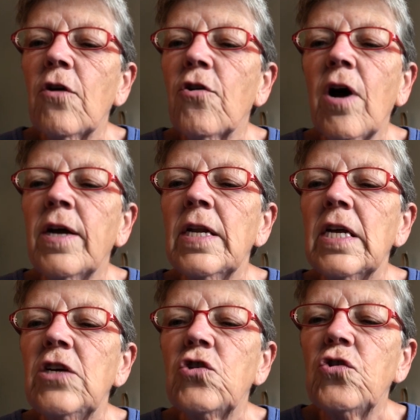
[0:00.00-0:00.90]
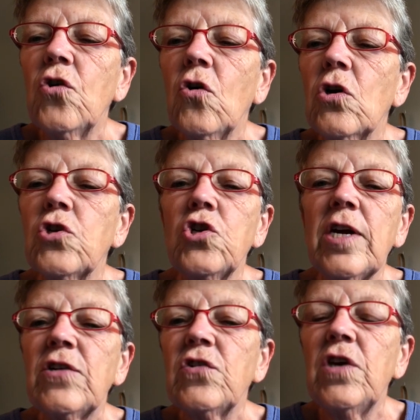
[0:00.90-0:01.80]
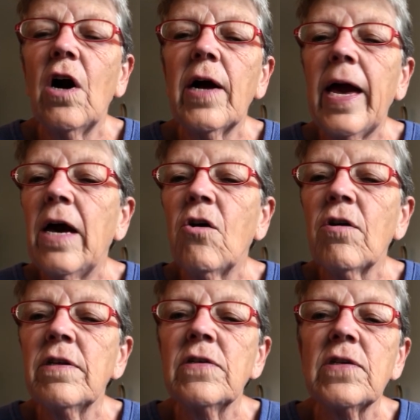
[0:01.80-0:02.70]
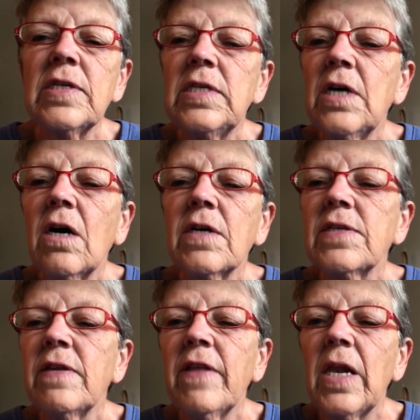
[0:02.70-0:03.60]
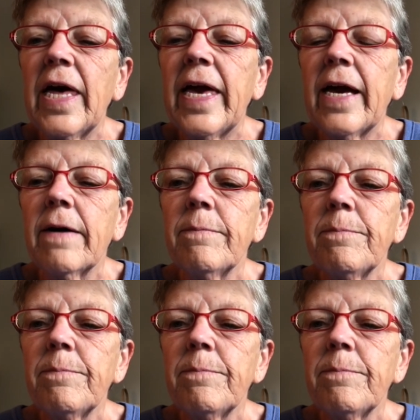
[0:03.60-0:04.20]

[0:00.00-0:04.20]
her unleashed dog chased young herons and ducks in the lake.